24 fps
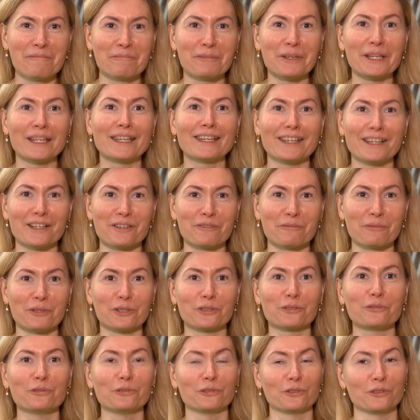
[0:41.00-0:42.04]
be here
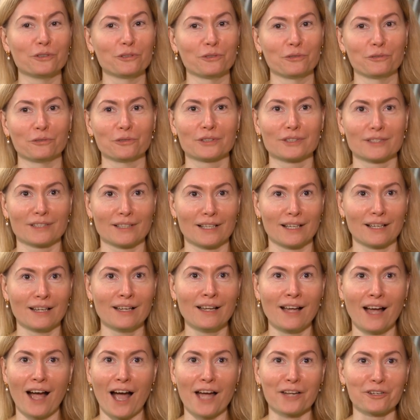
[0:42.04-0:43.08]
with good news,
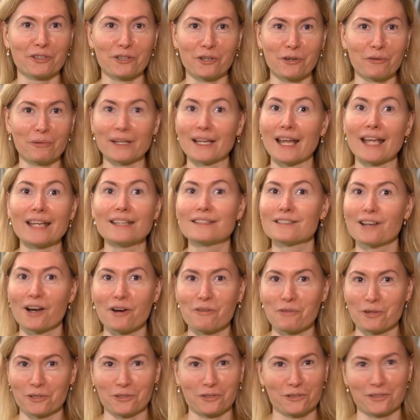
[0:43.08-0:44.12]
I don't know, in 8
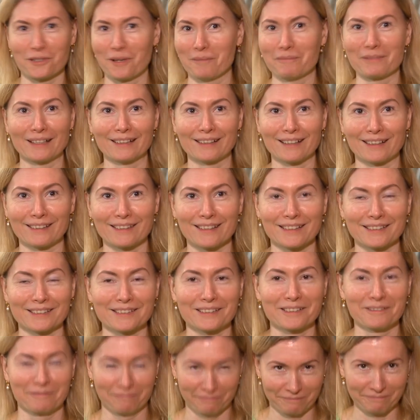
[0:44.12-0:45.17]
hours or something like
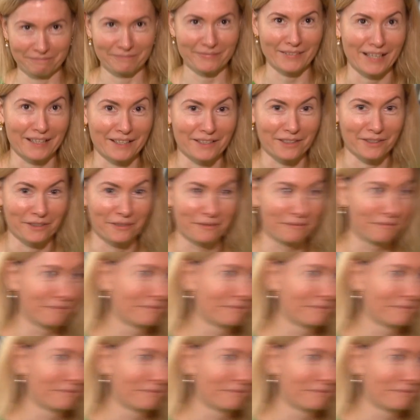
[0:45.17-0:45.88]
this. Thank you.